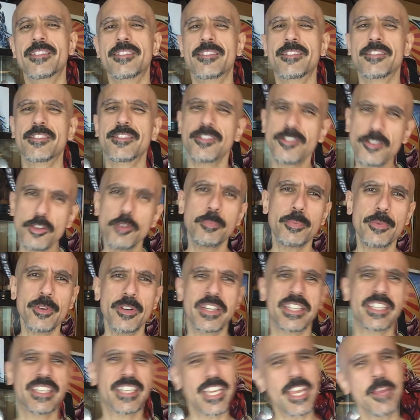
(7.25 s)

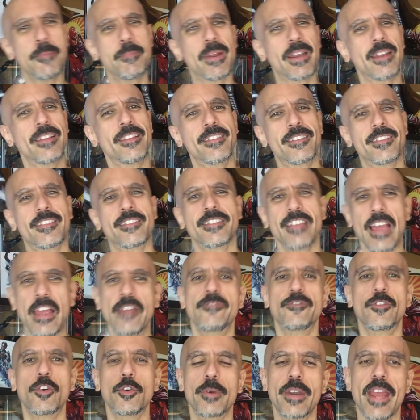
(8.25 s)
super deep and
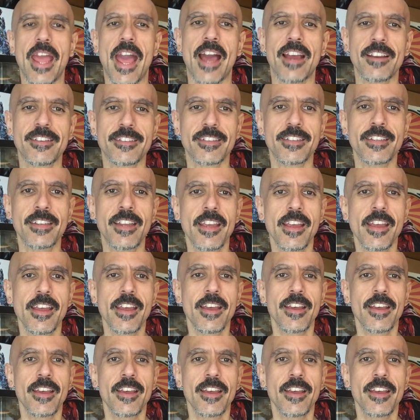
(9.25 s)
insightful reaction